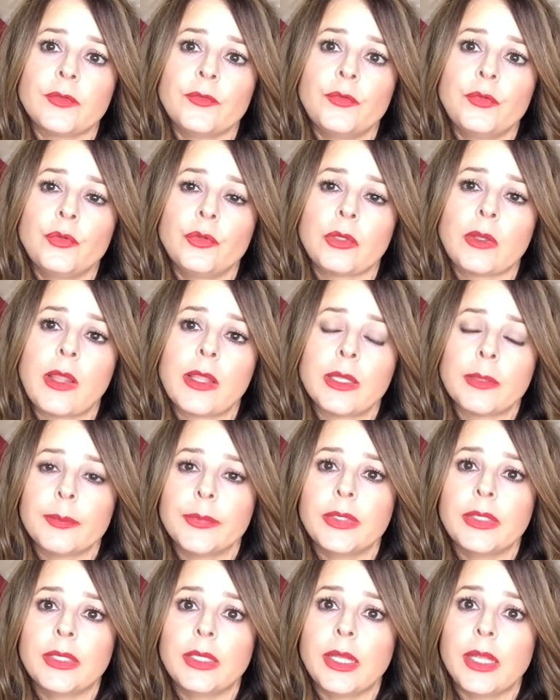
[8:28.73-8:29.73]
if you are like
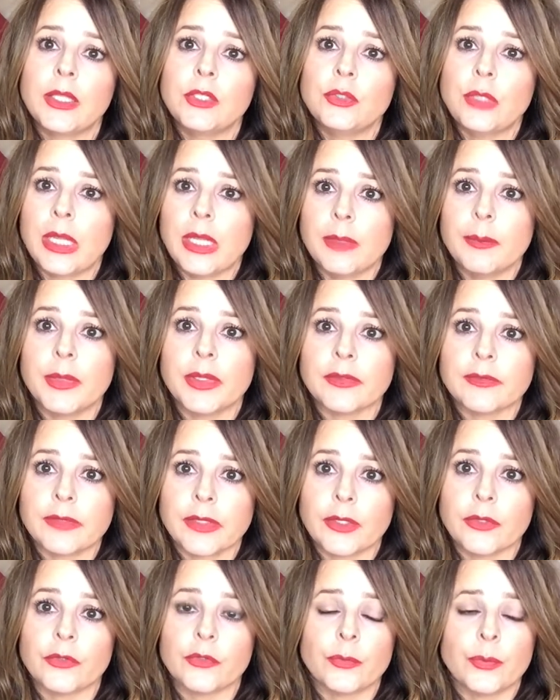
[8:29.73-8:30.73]
me and you hate
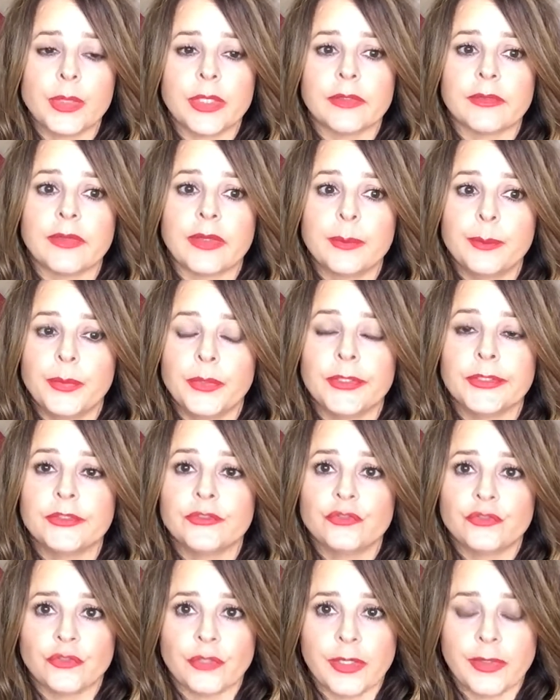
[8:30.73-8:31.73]
mascaras because they
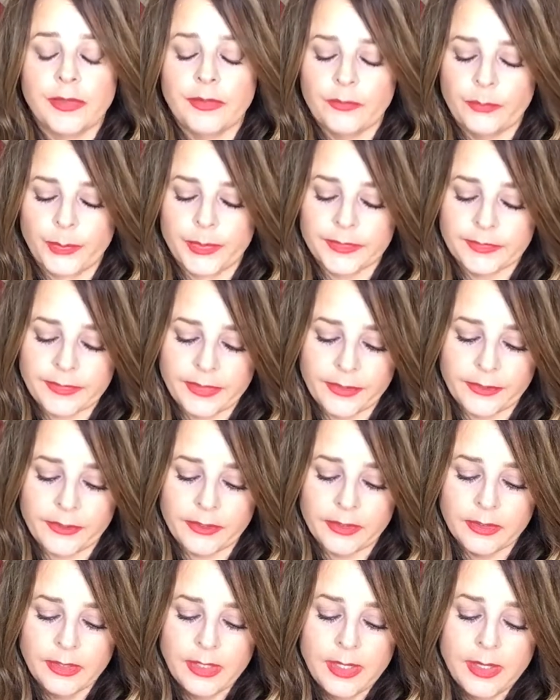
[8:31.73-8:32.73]
budge, try this
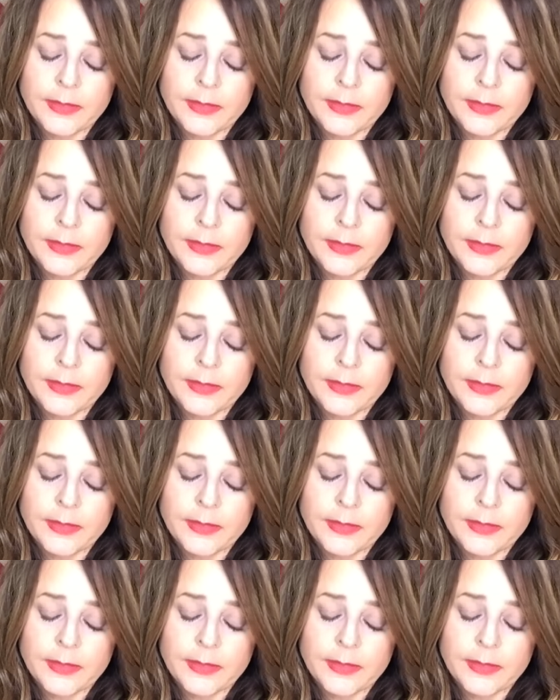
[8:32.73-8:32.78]
mascara,